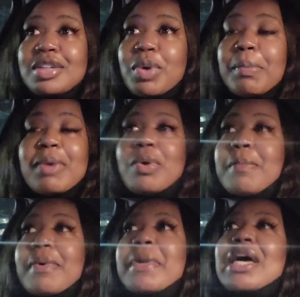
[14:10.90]
What
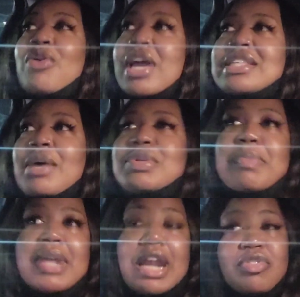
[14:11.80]
people, but granted, I went
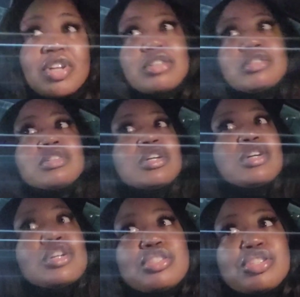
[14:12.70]
to bed
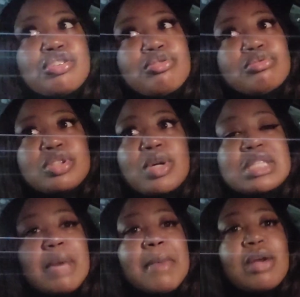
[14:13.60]
after 2. So
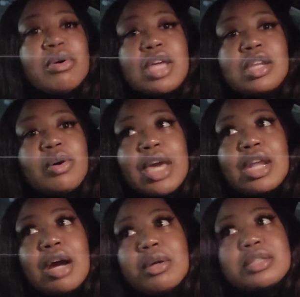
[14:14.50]
anytime I don't get no
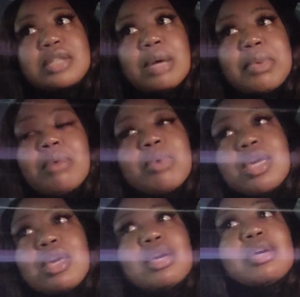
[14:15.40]
8 hours, I'm not
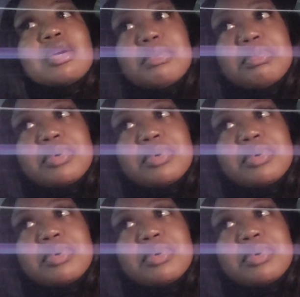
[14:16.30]
waking up.